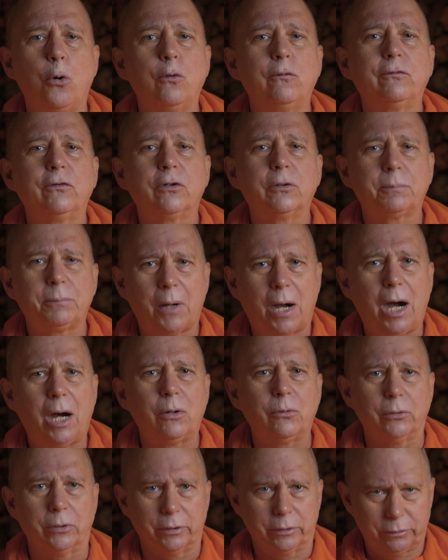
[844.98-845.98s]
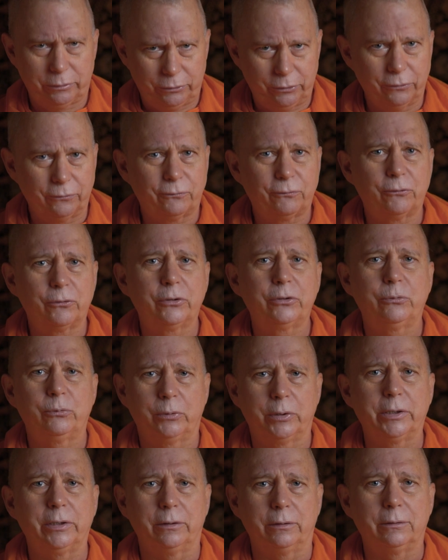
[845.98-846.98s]
overpower your free
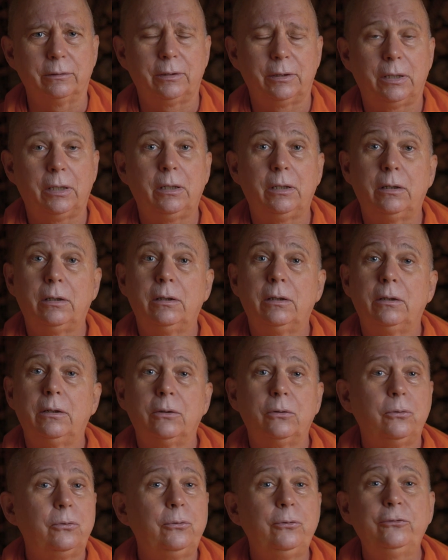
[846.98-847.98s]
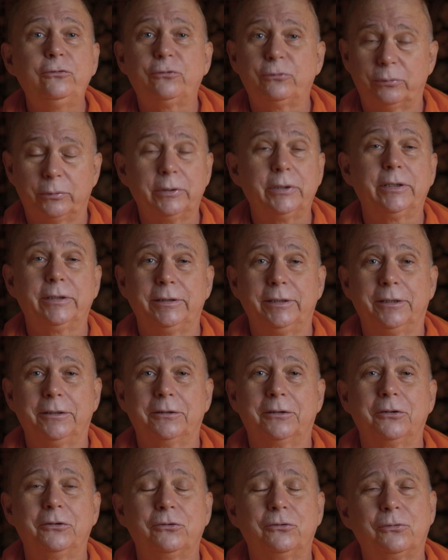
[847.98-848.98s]
will, who's really in
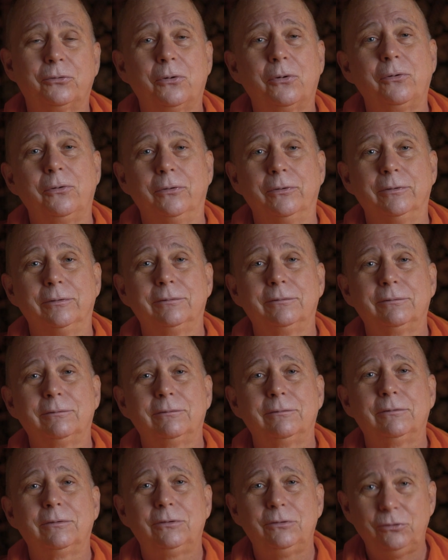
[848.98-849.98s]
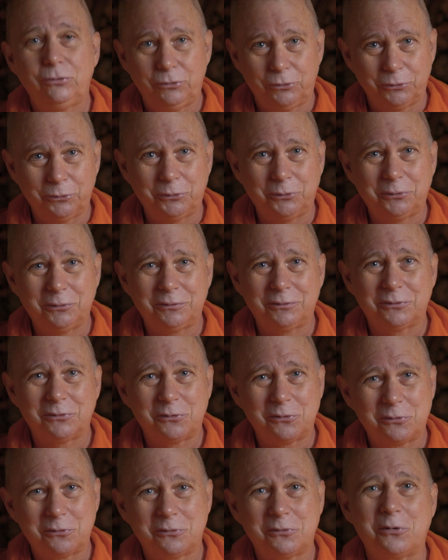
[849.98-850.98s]
control, you
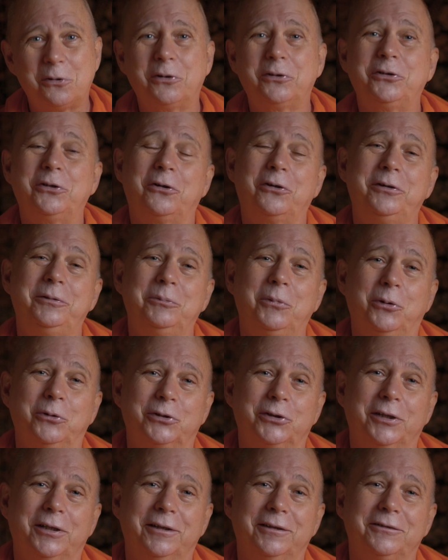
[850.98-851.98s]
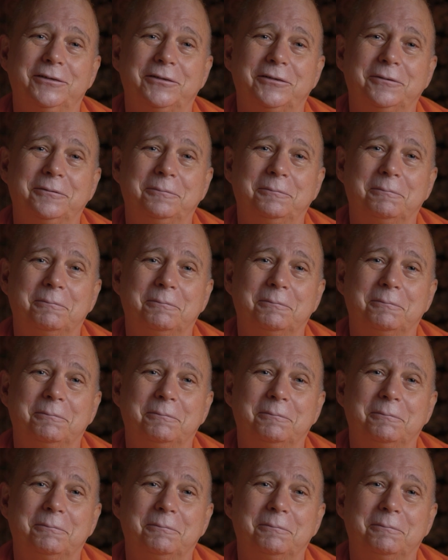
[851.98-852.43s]
or your emotions?